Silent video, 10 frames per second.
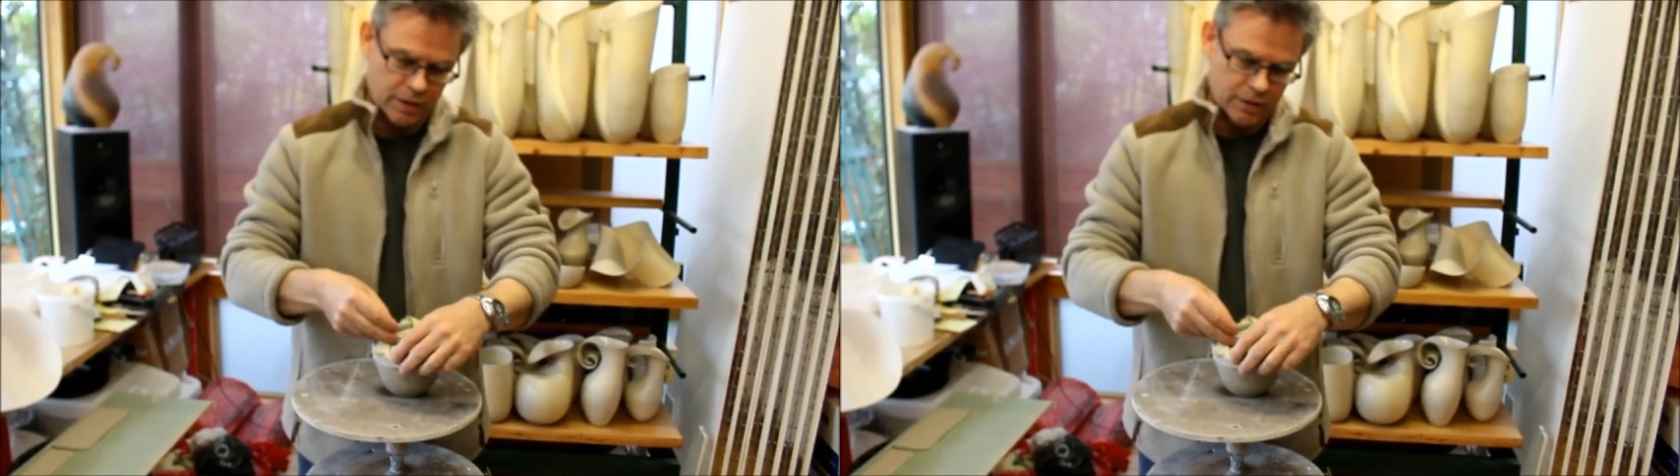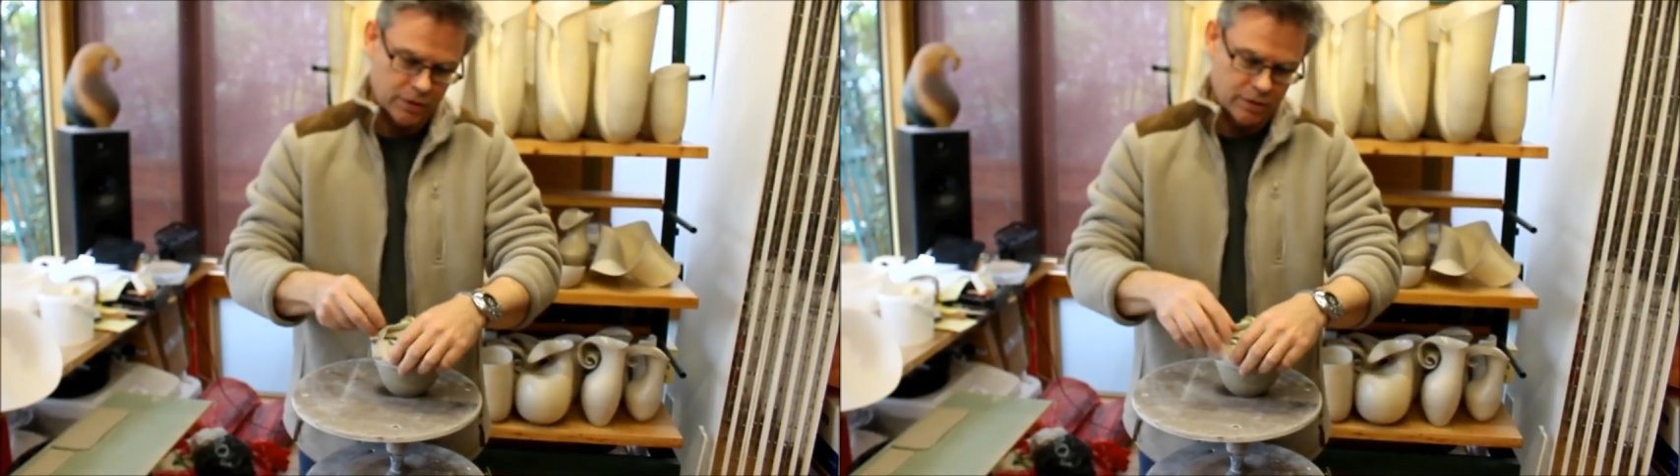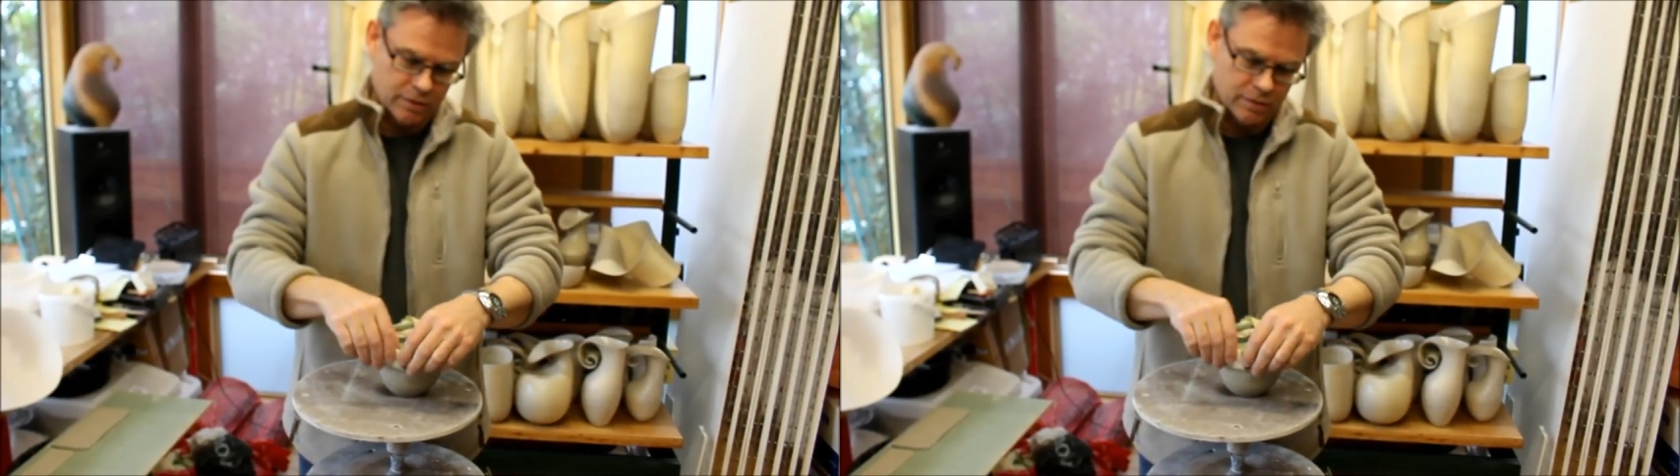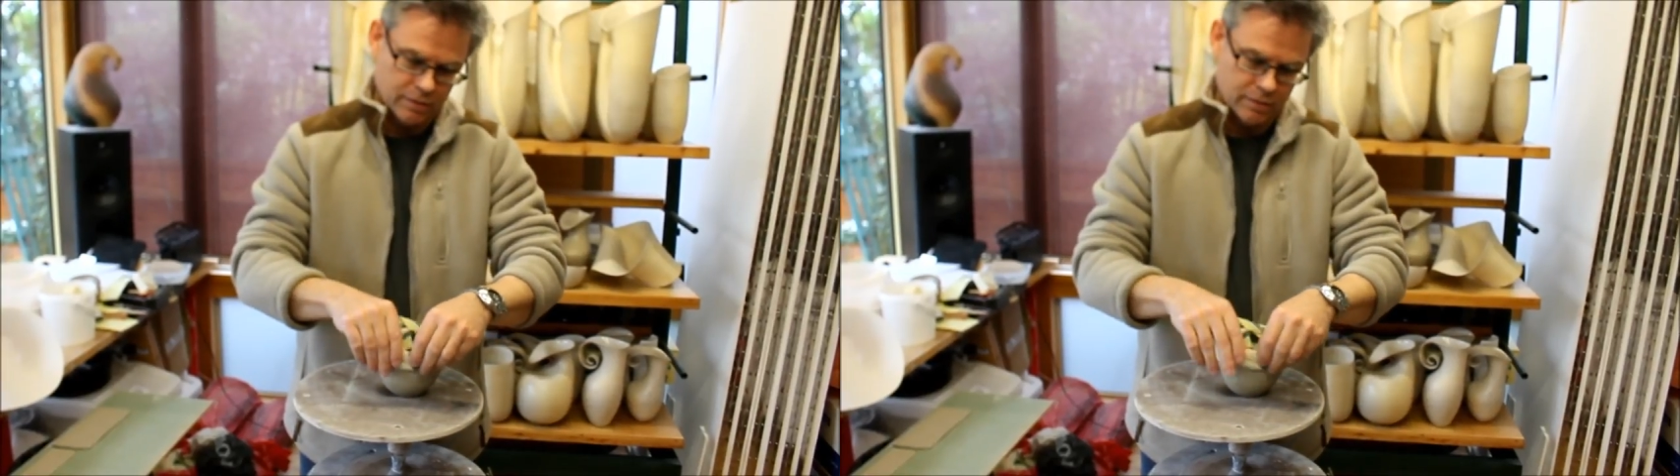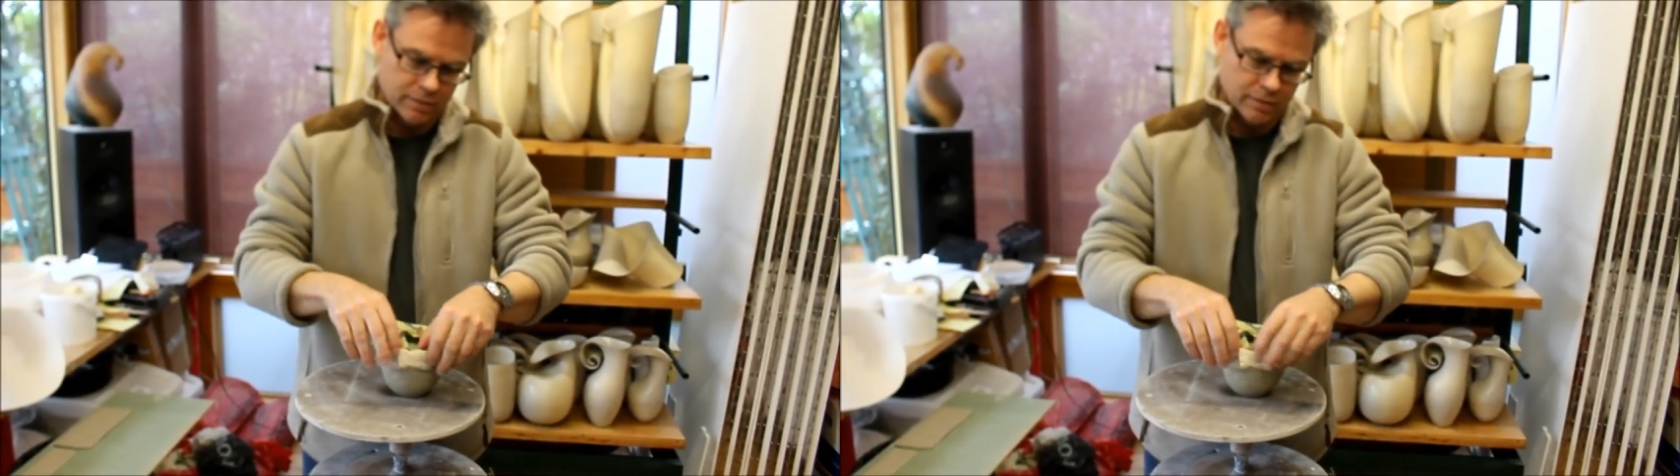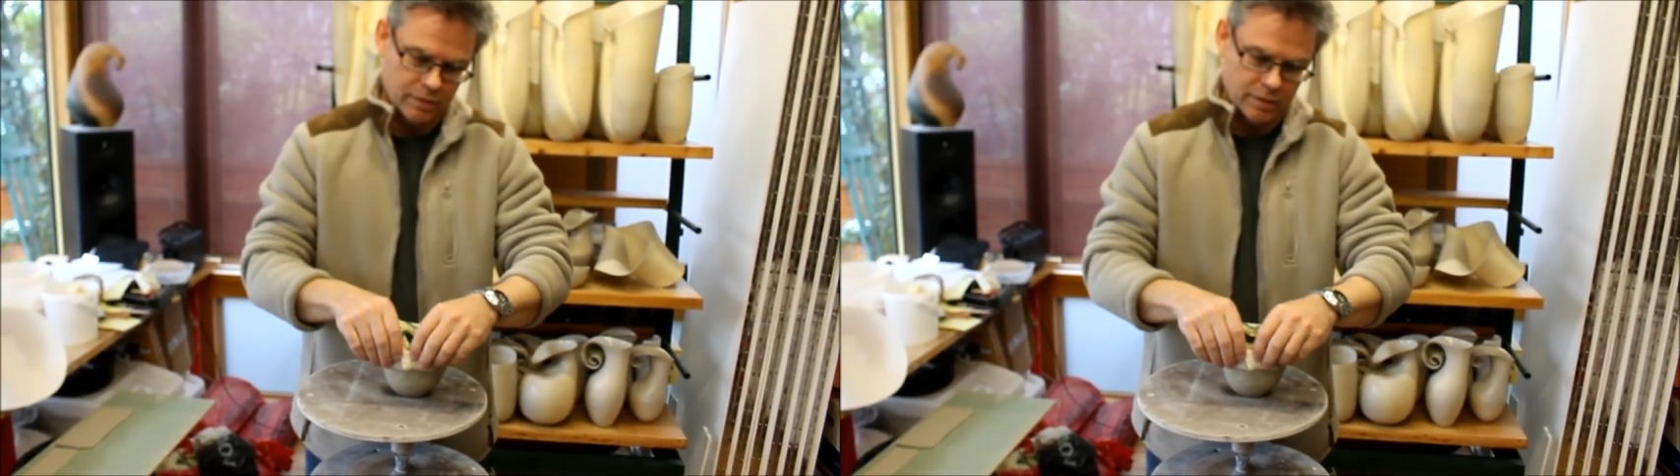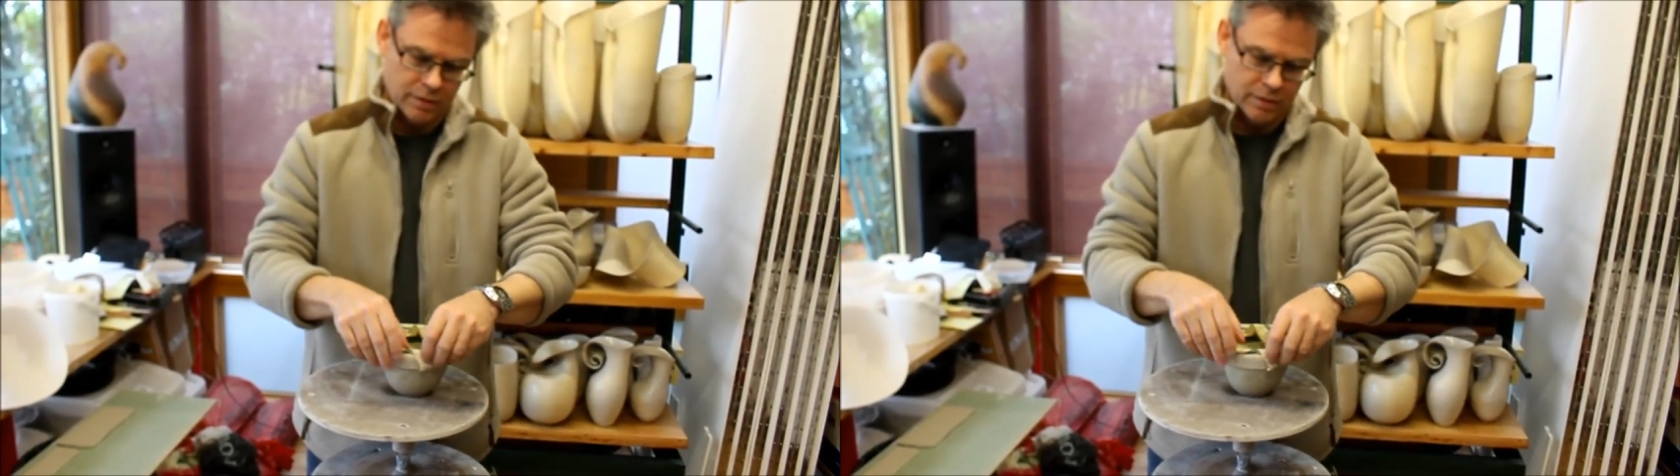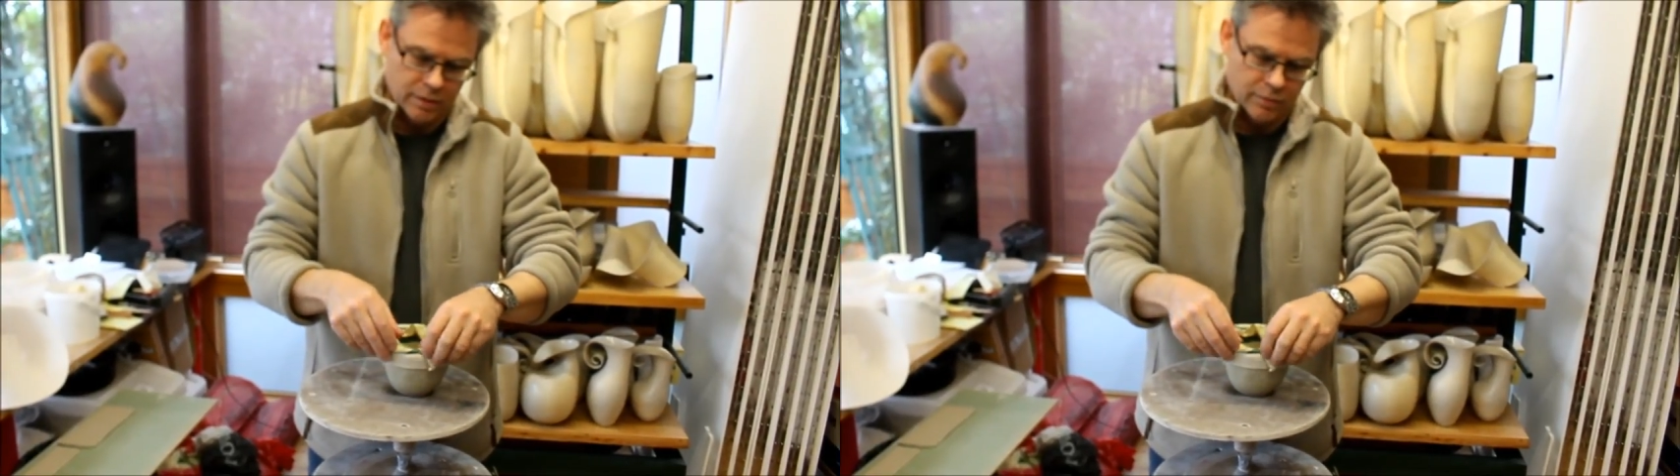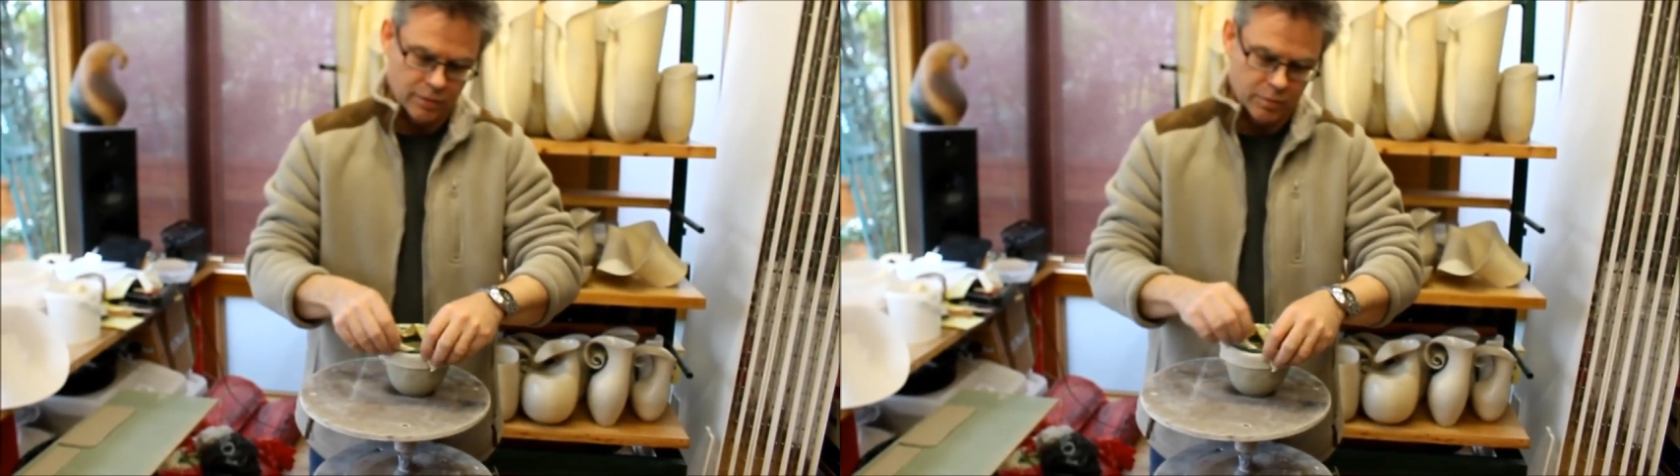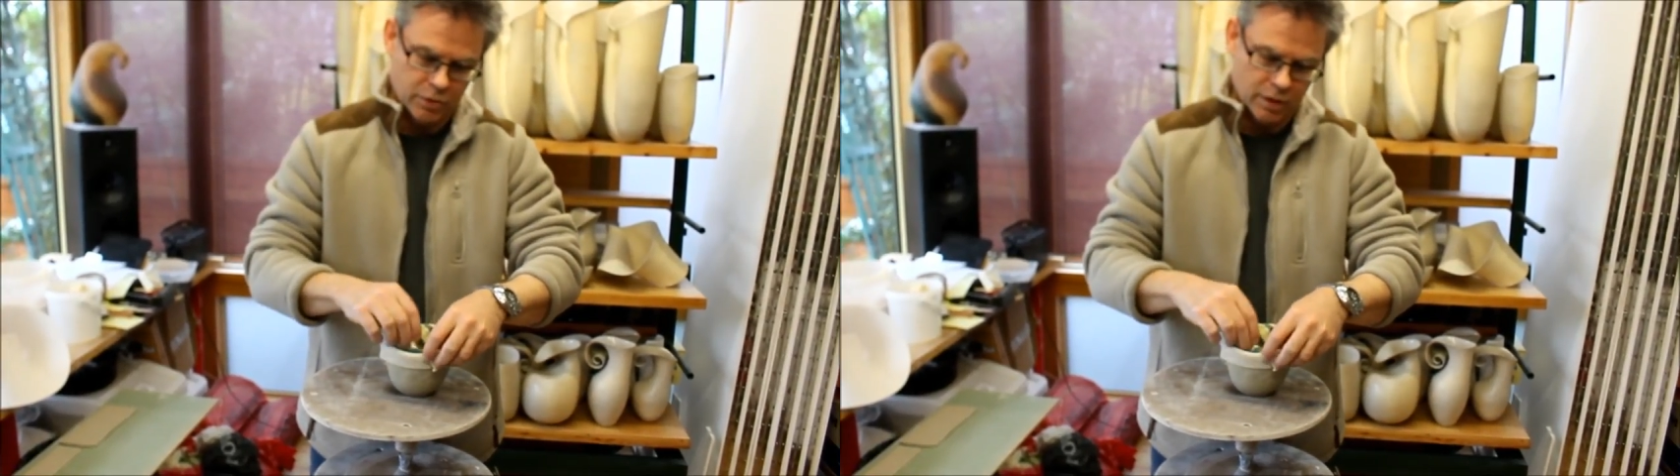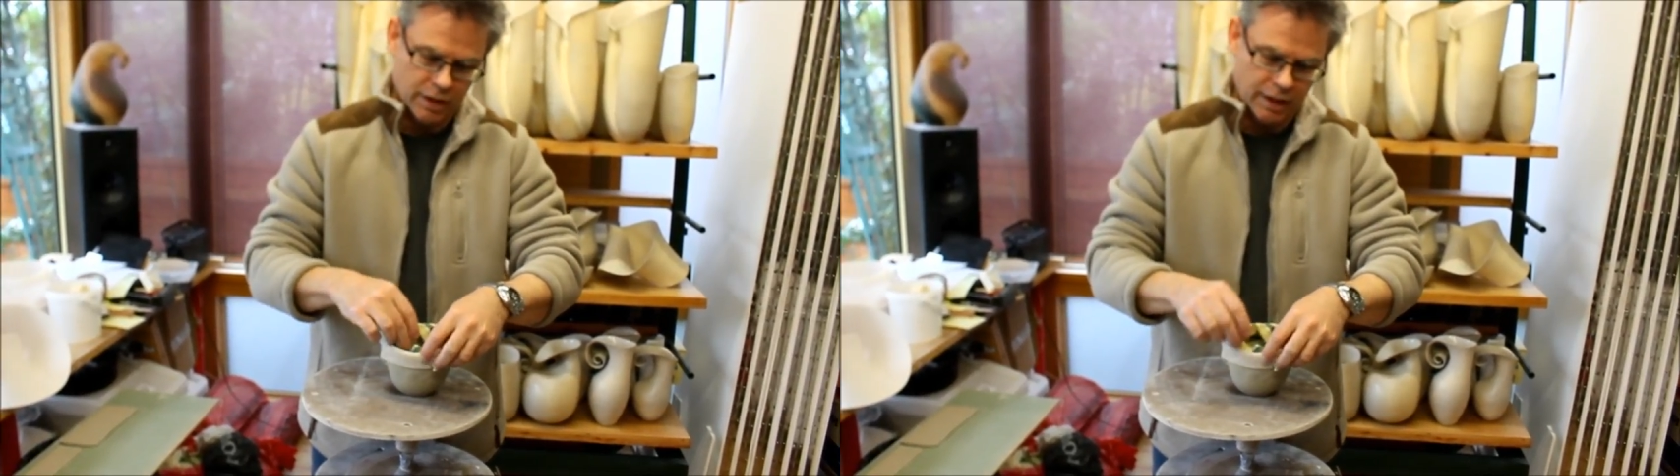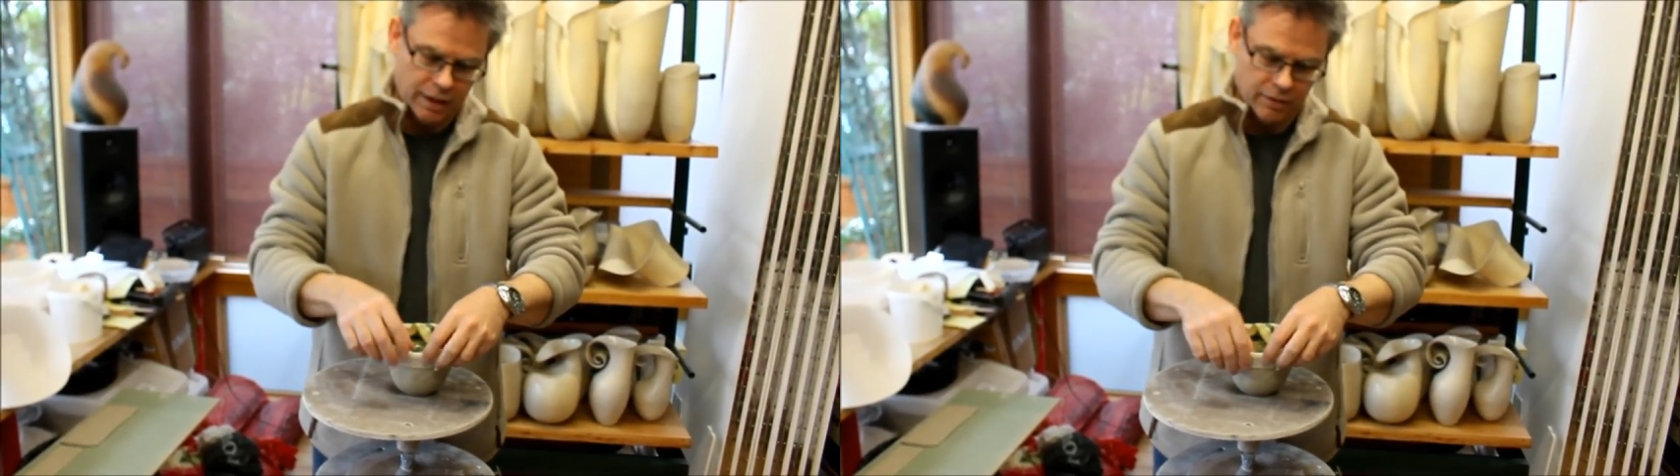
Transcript: inch from drying